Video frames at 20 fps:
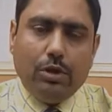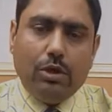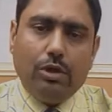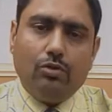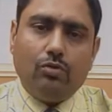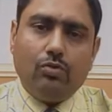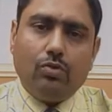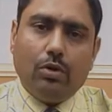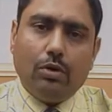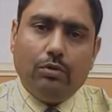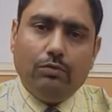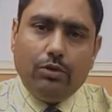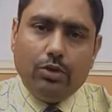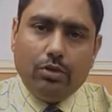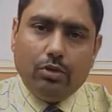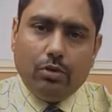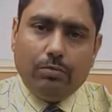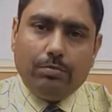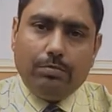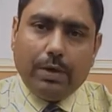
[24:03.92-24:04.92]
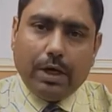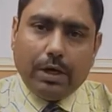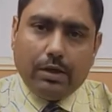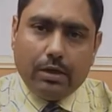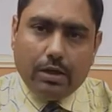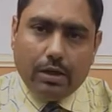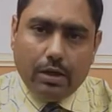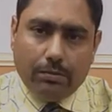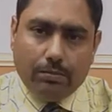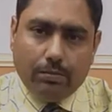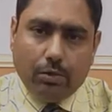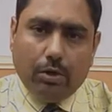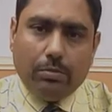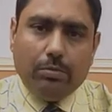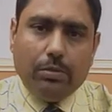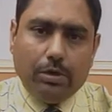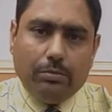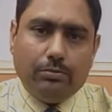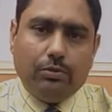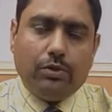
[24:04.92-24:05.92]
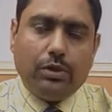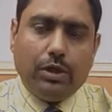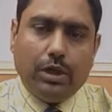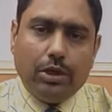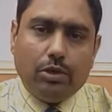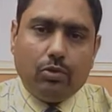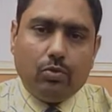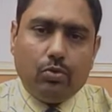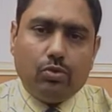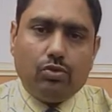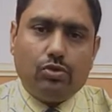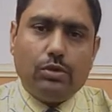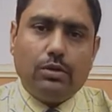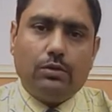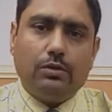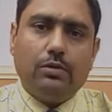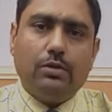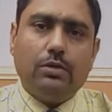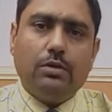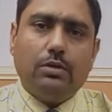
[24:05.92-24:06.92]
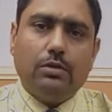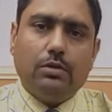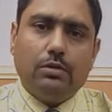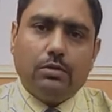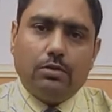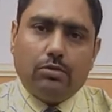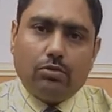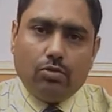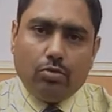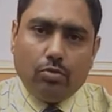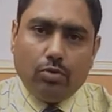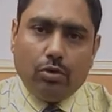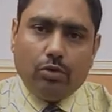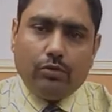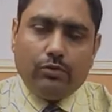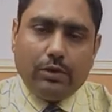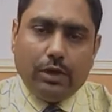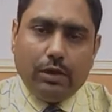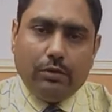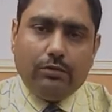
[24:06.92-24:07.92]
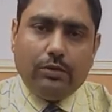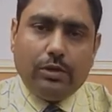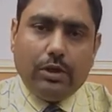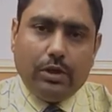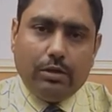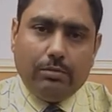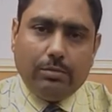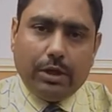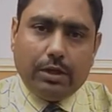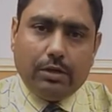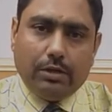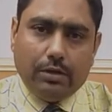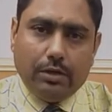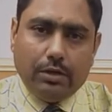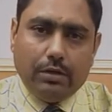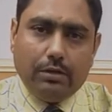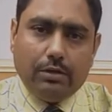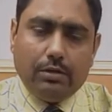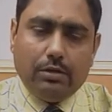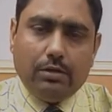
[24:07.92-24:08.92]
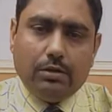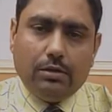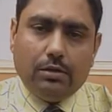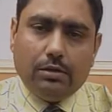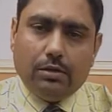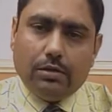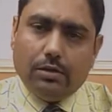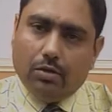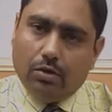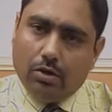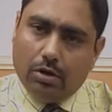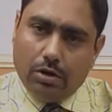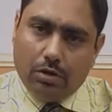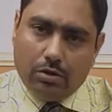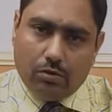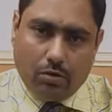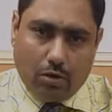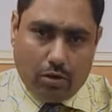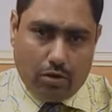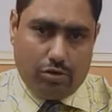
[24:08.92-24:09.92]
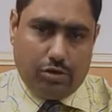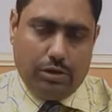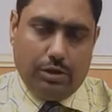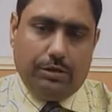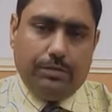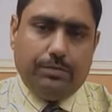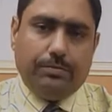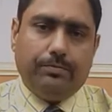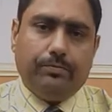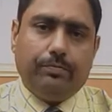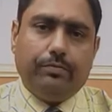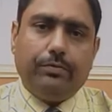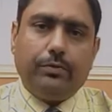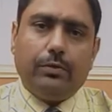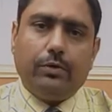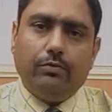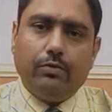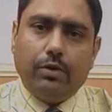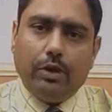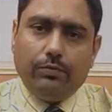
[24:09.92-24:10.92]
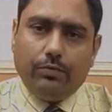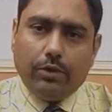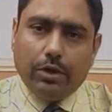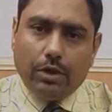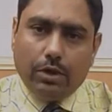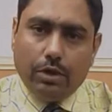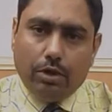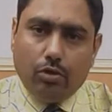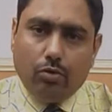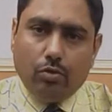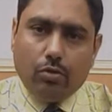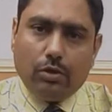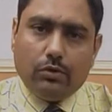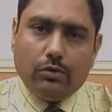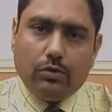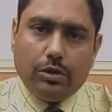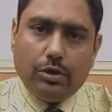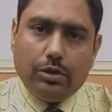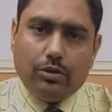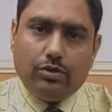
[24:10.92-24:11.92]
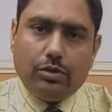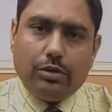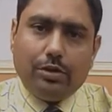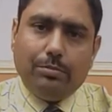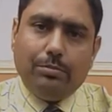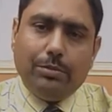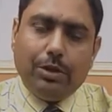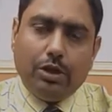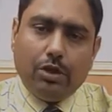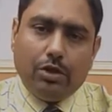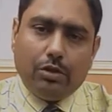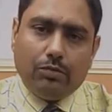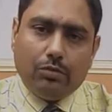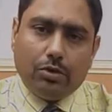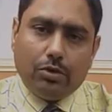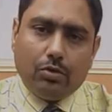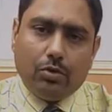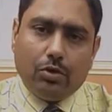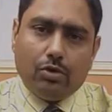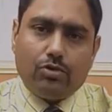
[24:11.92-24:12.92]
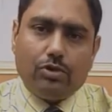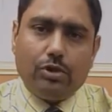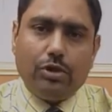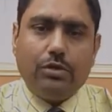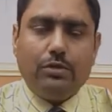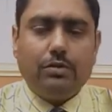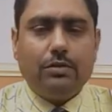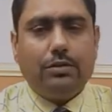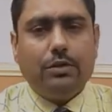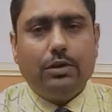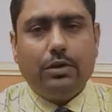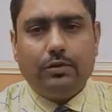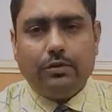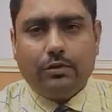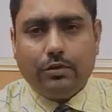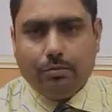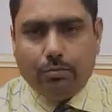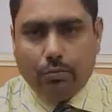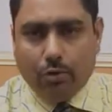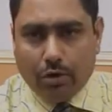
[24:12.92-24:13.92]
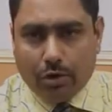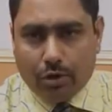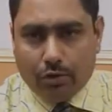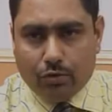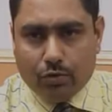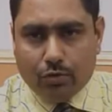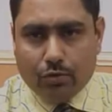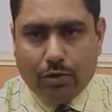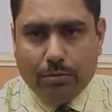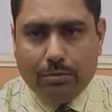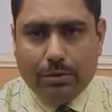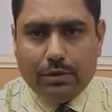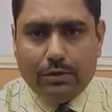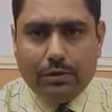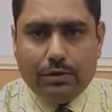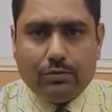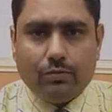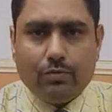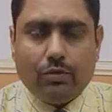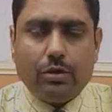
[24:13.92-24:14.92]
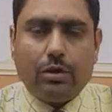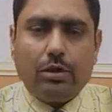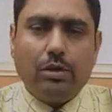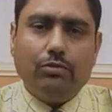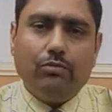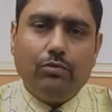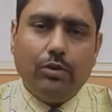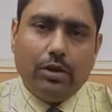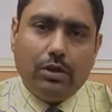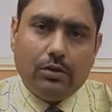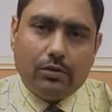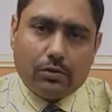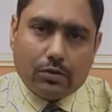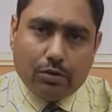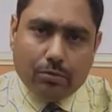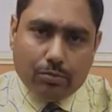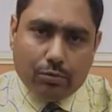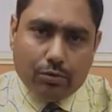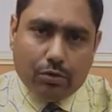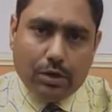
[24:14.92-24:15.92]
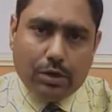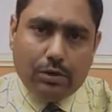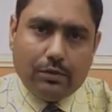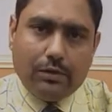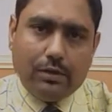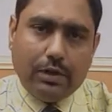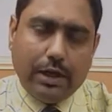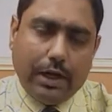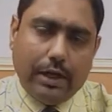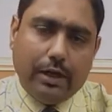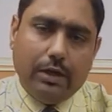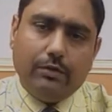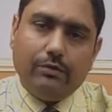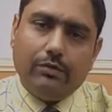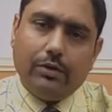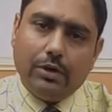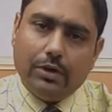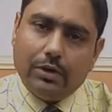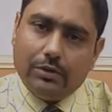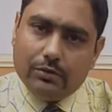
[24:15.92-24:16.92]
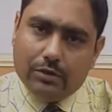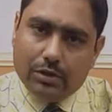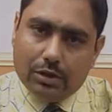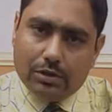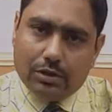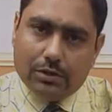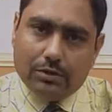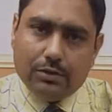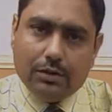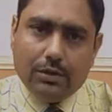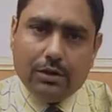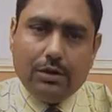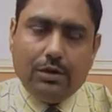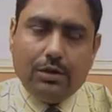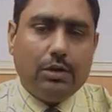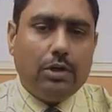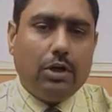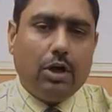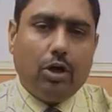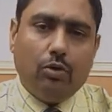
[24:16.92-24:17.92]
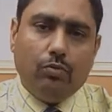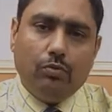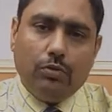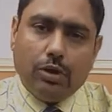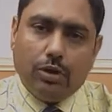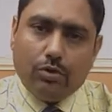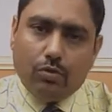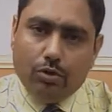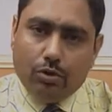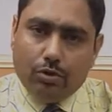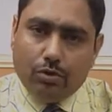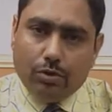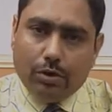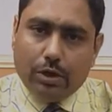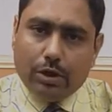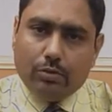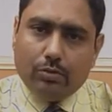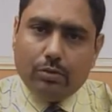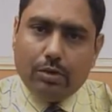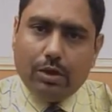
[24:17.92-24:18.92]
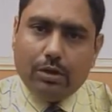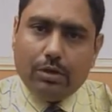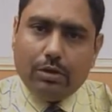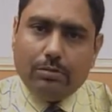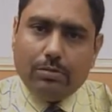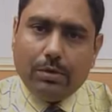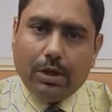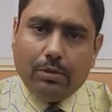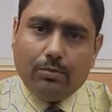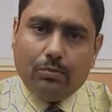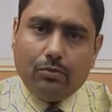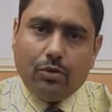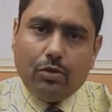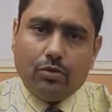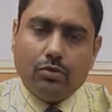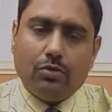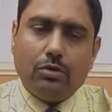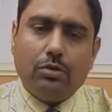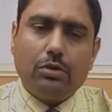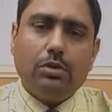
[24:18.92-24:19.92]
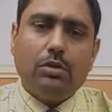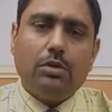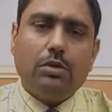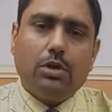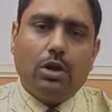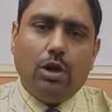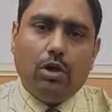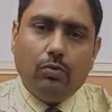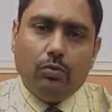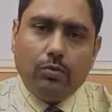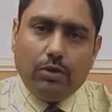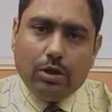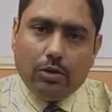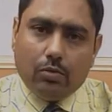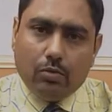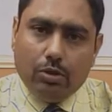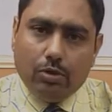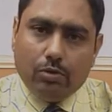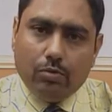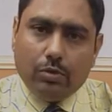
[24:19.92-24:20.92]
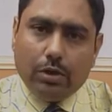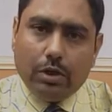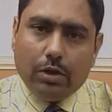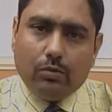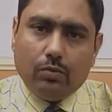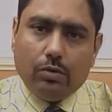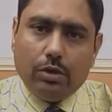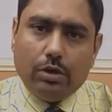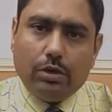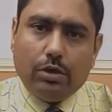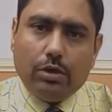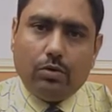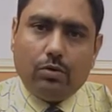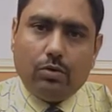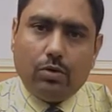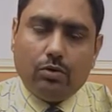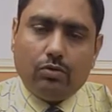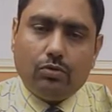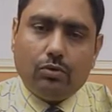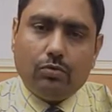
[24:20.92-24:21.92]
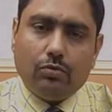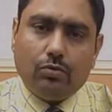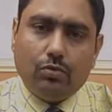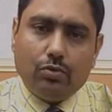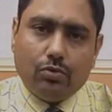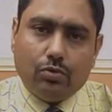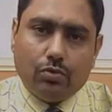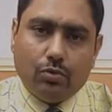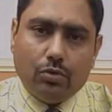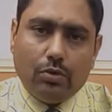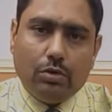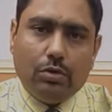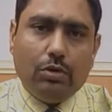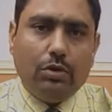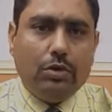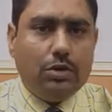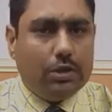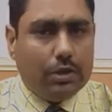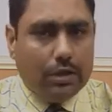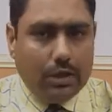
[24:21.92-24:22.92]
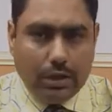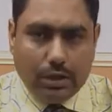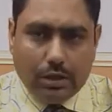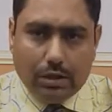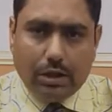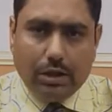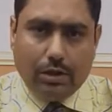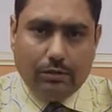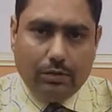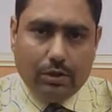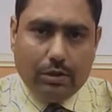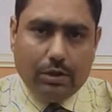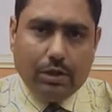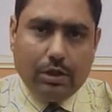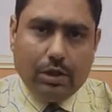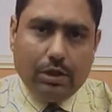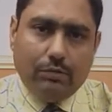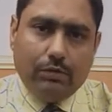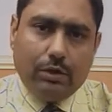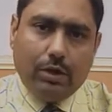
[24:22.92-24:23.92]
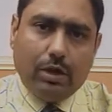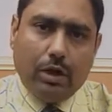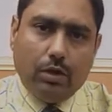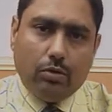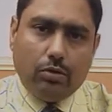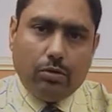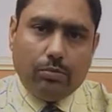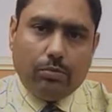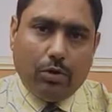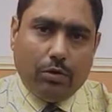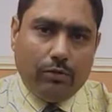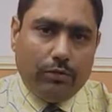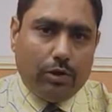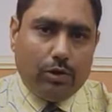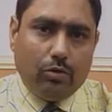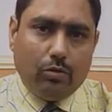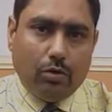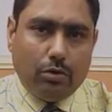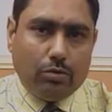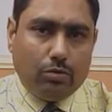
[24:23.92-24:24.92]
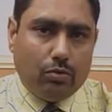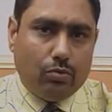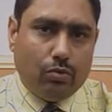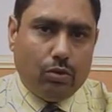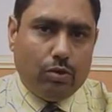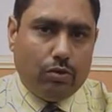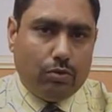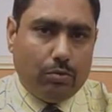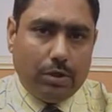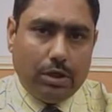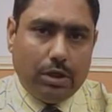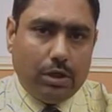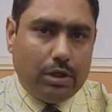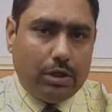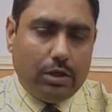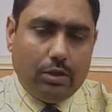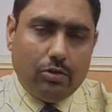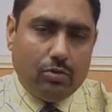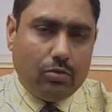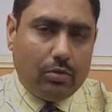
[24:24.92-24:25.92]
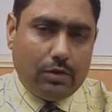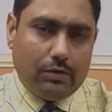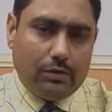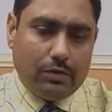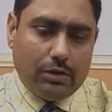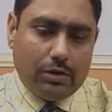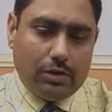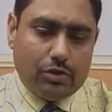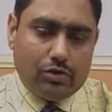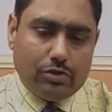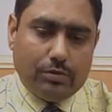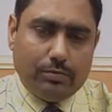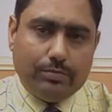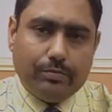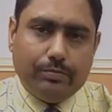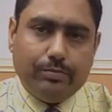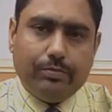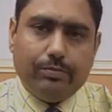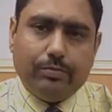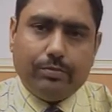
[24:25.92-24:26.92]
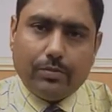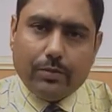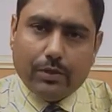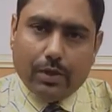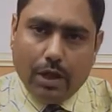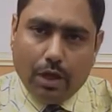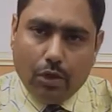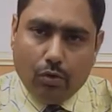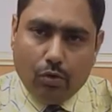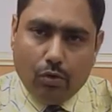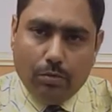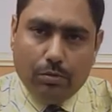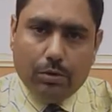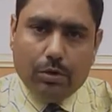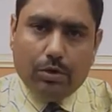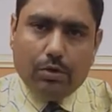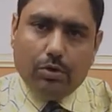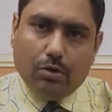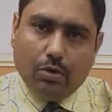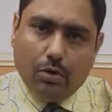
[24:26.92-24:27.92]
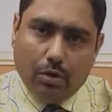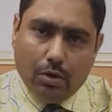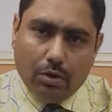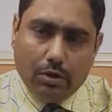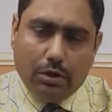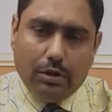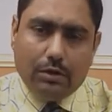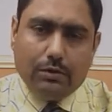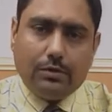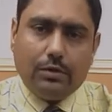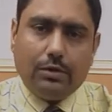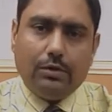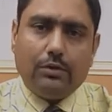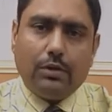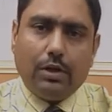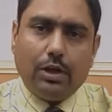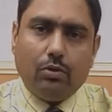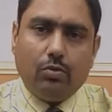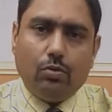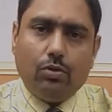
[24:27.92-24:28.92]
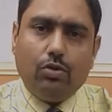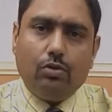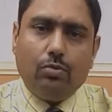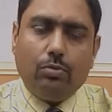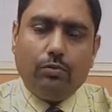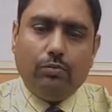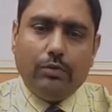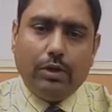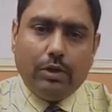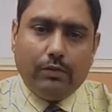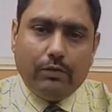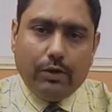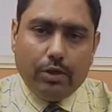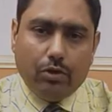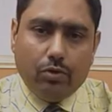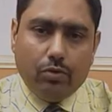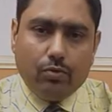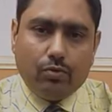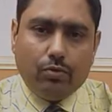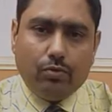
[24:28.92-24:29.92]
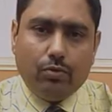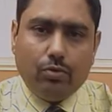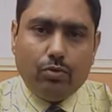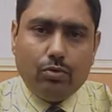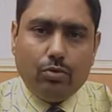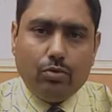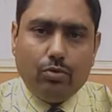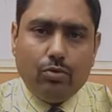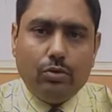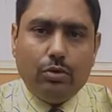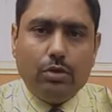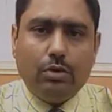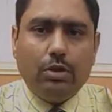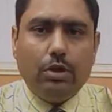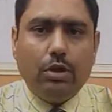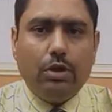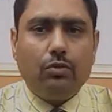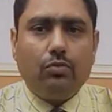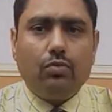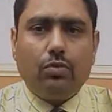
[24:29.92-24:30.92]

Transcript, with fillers: in solving your practical problems and questions through your self learning material on a cost sheet. We have taken into consideration the meaning of the cost sheet, its importance to the business, what are the various components at different stages, how we are going to calculate the prime cost, how we are going to calculate the cost of goods sold, each and everything and where how the profit is also going to be taken into consideration. I hope all these things are going to be very very useful to you in